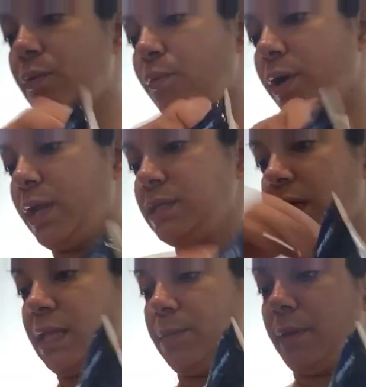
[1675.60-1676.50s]
we're gonna
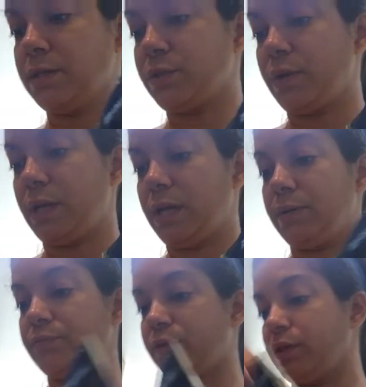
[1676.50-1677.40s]
take the mozzarella
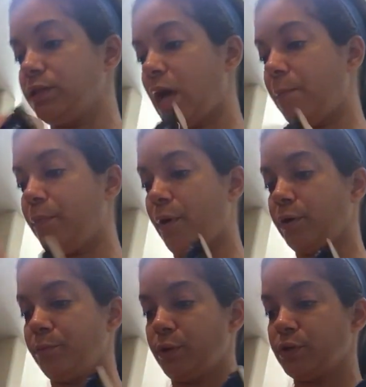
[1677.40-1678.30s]
from the top
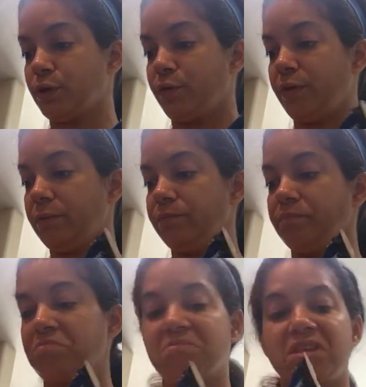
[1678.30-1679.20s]
portion of it.
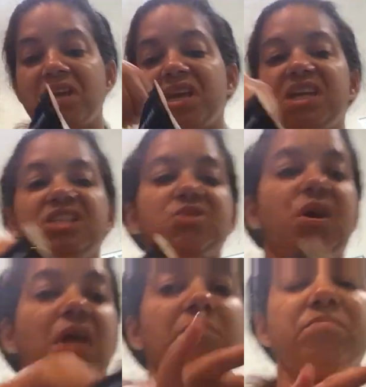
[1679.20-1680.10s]
It's
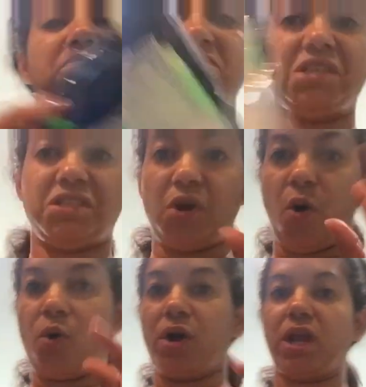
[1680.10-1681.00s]
okay. This is
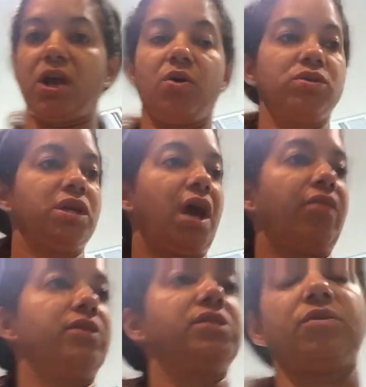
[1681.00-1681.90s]
all gonna go together, so